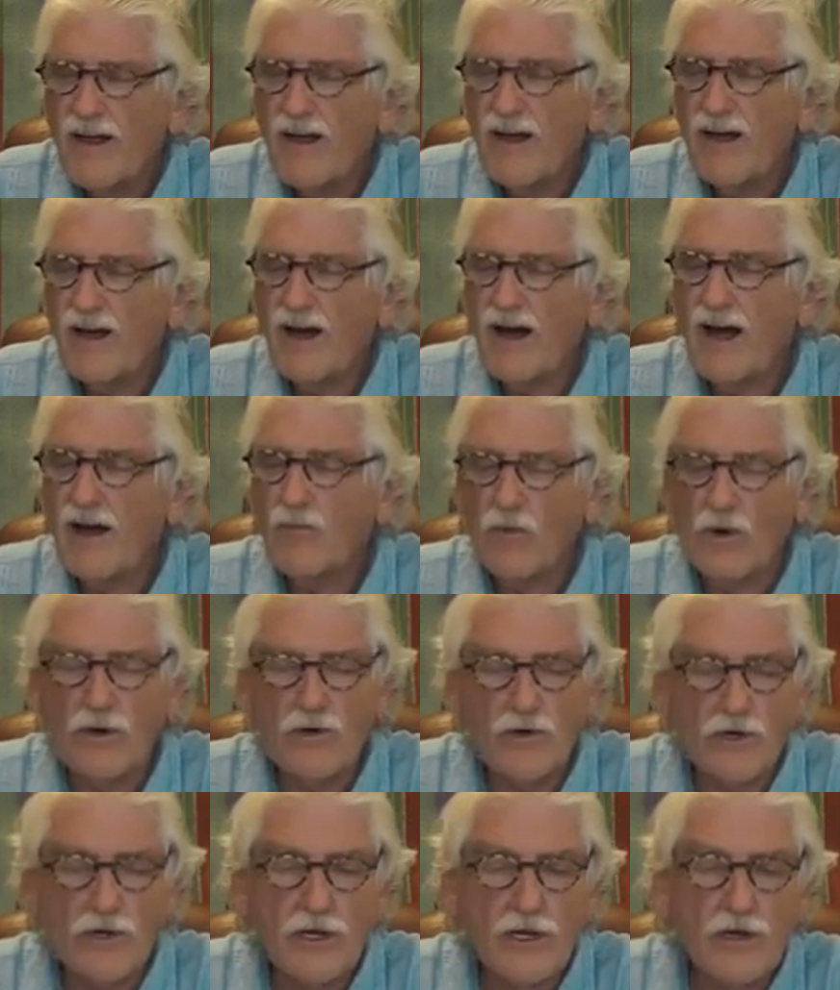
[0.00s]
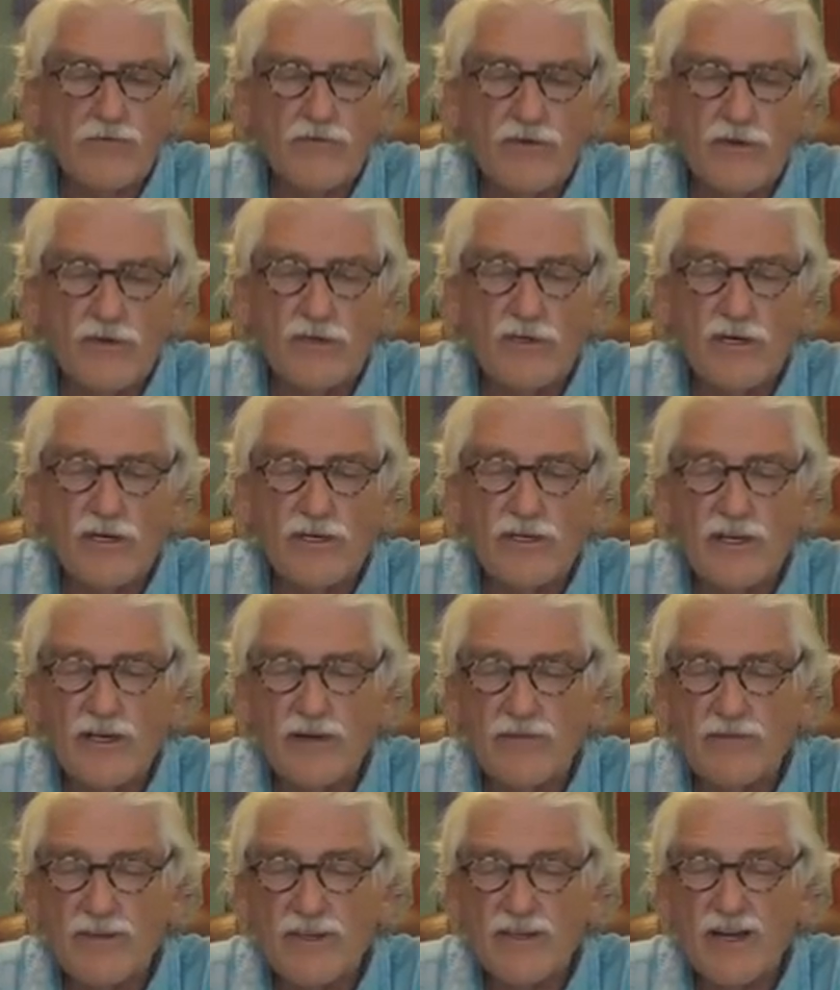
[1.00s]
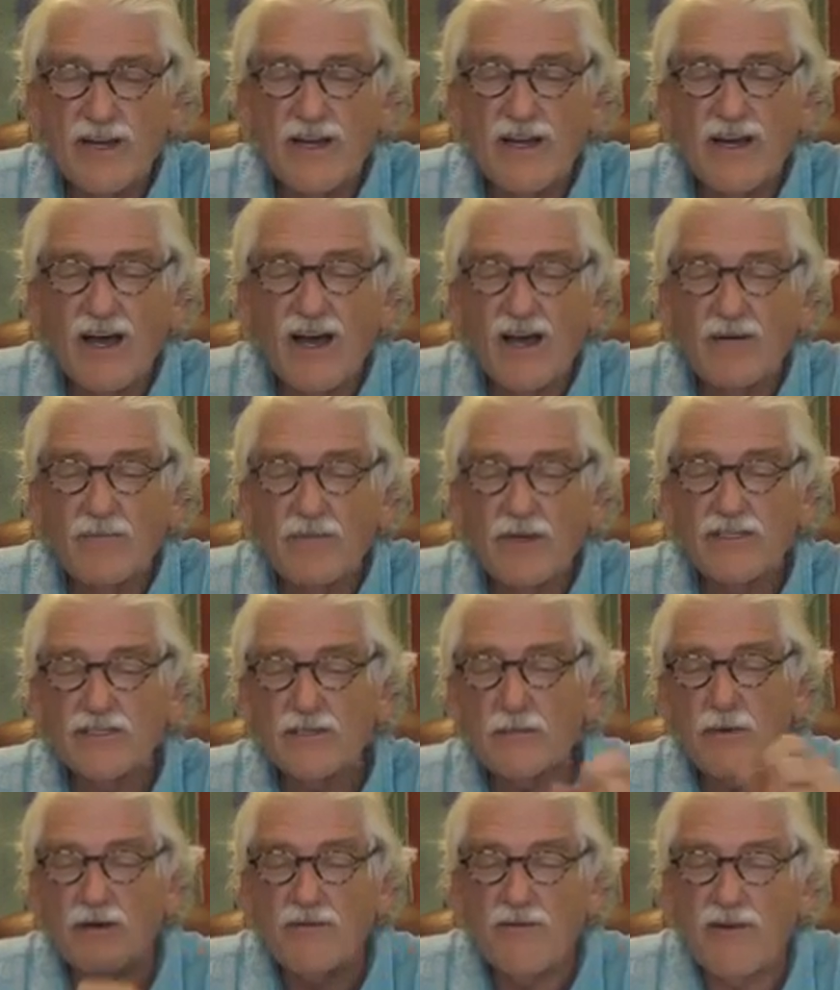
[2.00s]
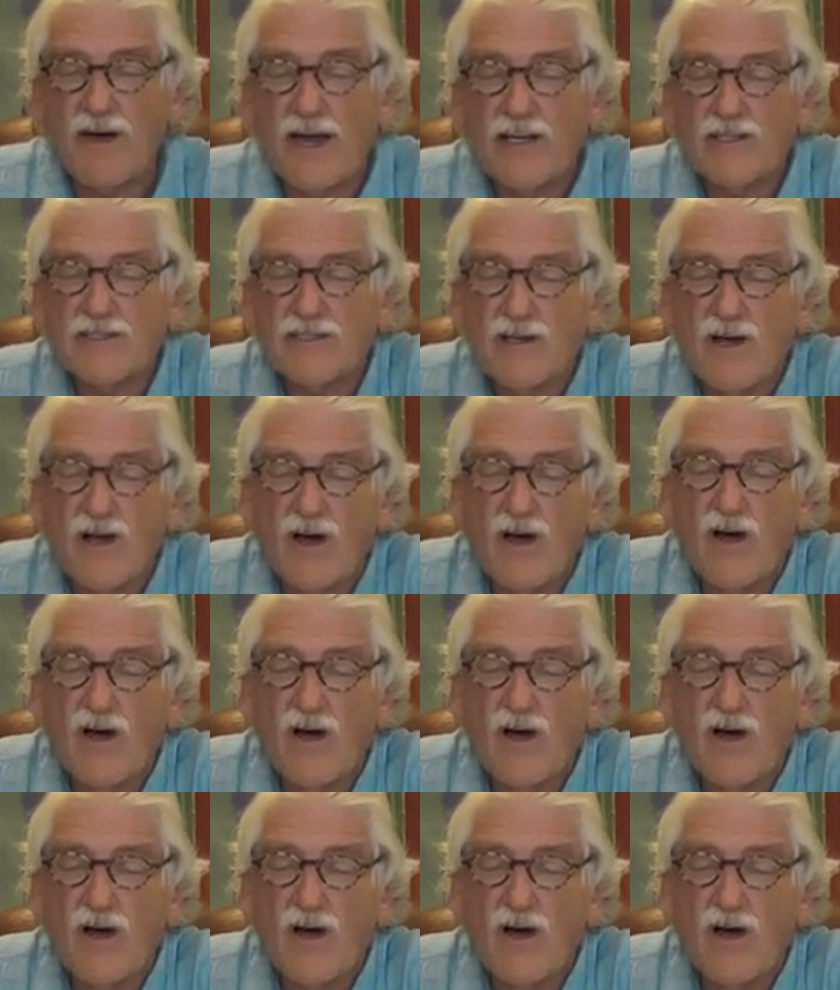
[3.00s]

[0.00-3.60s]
I'm wondering if you could give me some advice